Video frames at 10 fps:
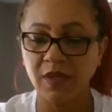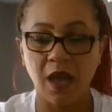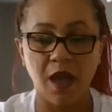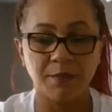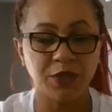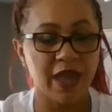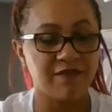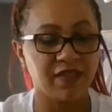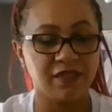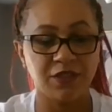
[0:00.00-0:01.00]
Um, you have
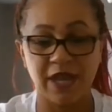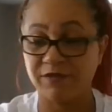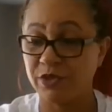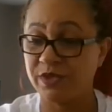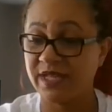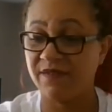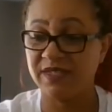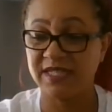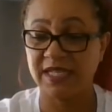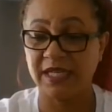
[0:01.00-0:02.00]
a you have two
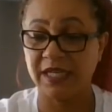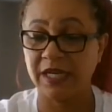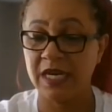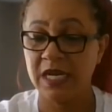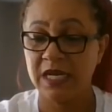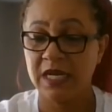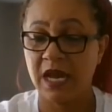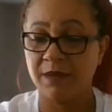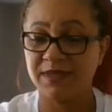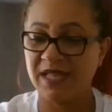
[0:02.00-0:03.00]
sevens here.
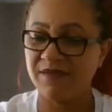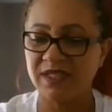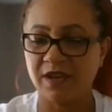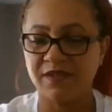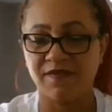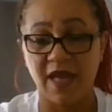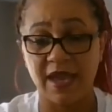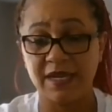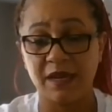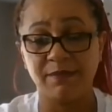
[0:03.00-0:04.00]
Um, sevens are
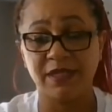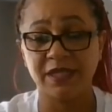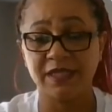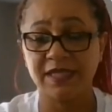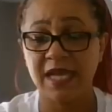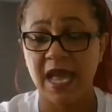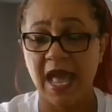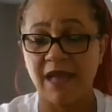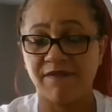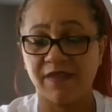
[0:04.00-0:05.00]
divine numbers.
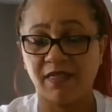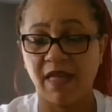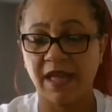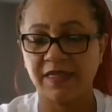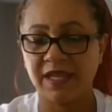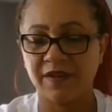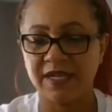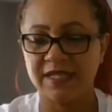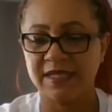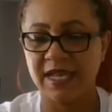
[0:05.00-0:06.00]
I feel like there
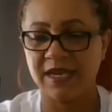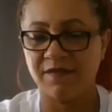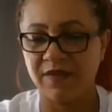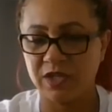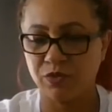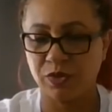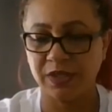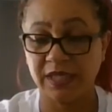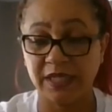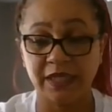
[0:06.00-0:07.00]
is an individual
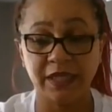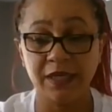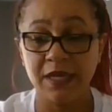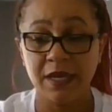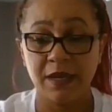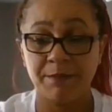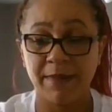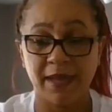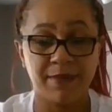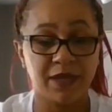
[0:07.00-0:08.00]
here,
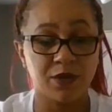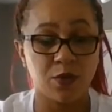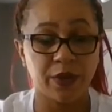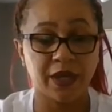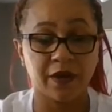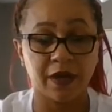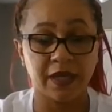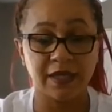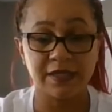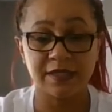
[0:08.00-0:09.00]
maybe an
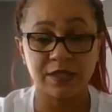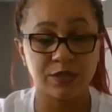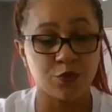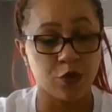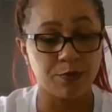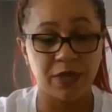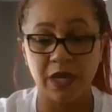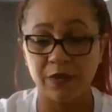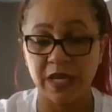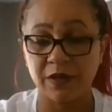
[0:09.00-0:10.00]
Aquarius,
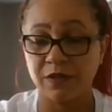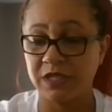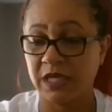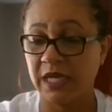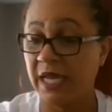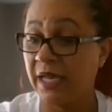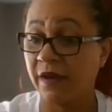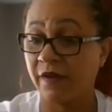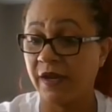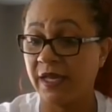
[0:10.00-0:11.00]
Scorpio energy,
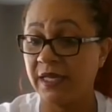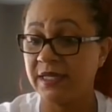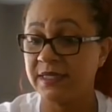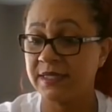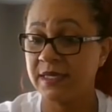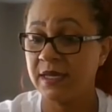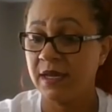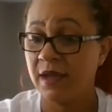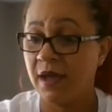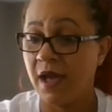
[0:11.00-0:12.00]
Aries.
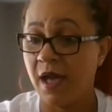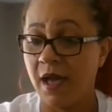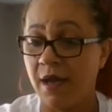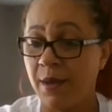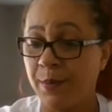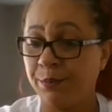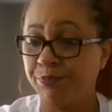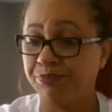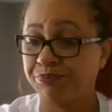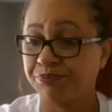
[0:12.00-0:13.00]

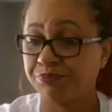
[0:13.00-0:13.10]
Um,